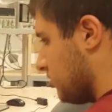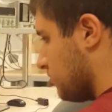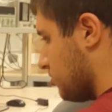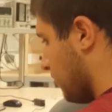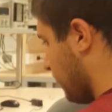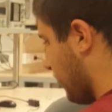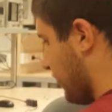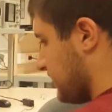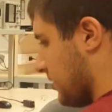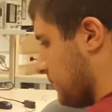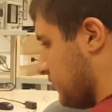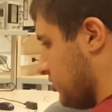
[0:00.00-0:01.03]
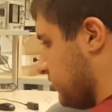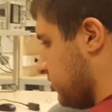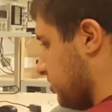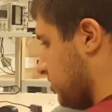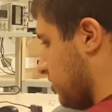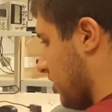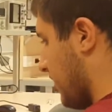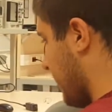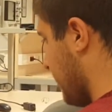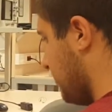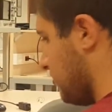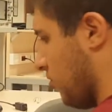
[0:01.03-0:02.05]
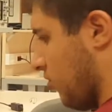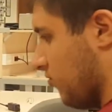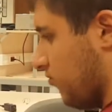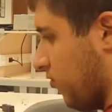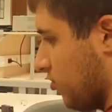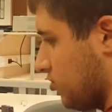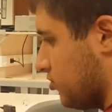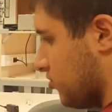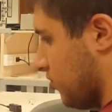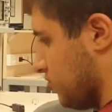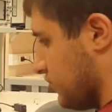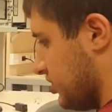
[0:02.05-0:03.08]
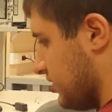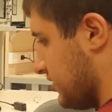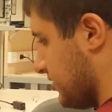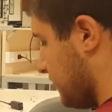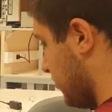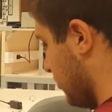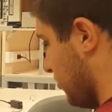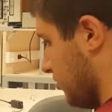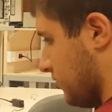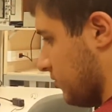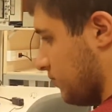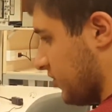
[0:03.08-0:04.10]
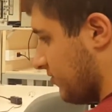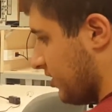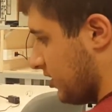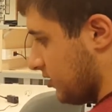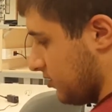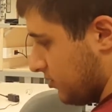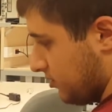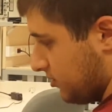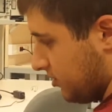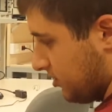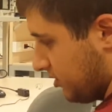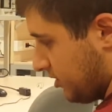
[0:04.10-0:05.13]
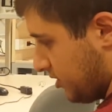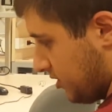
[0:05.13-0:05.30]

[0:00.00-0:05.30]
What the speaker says: So for example, I add all 4 soldiers to, by the way, the